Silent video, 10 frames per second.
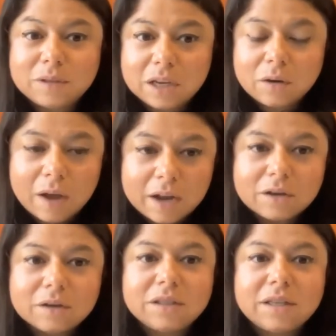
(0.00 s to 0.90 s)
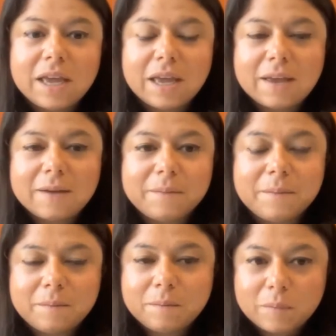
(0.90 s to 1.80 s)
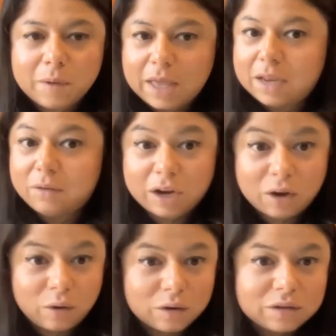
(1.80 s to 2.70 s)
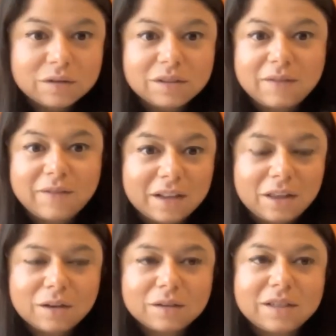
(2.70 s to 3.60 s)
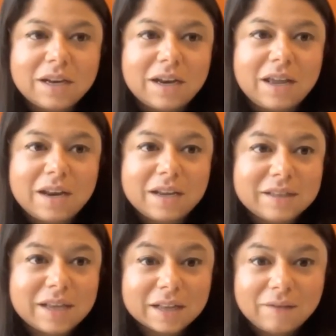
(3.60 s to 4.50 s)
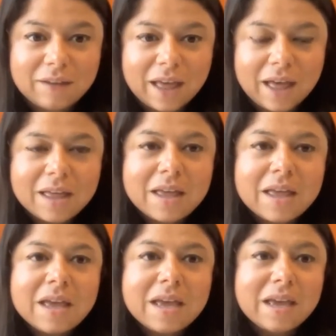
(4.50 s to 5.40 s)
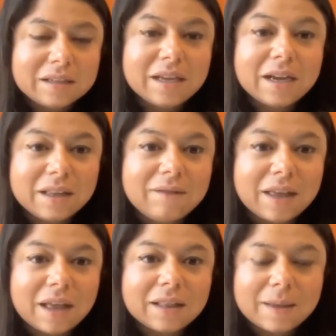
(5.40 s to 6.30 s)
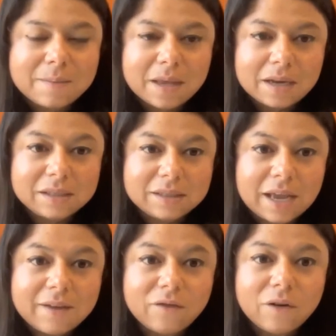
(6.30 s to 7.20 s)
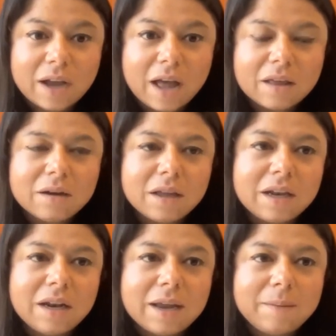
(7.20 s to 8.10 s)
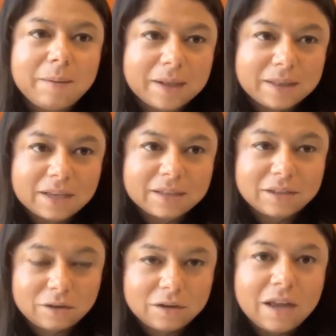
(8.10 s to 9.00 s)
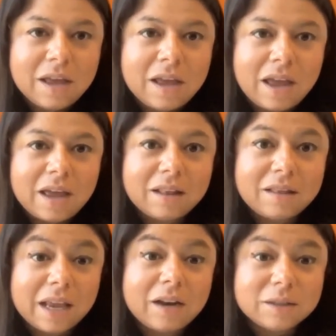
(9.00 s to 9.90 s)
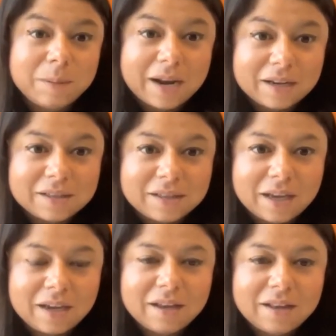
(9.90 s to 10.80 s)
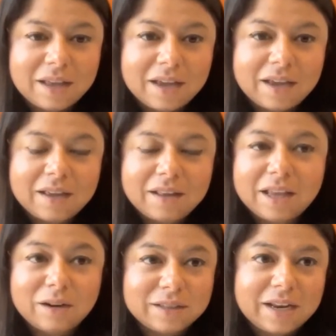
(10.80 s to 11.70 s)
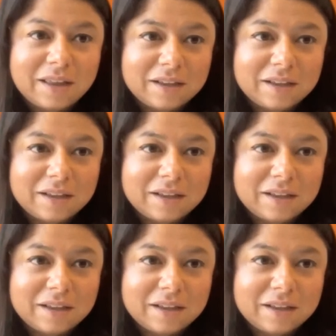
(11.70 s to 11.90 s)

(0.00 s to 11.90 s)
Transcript: climate change adaptation. And in that, we also have five years in which we have invested resources in this activity. And this activity is also focused on the um, implementation of um,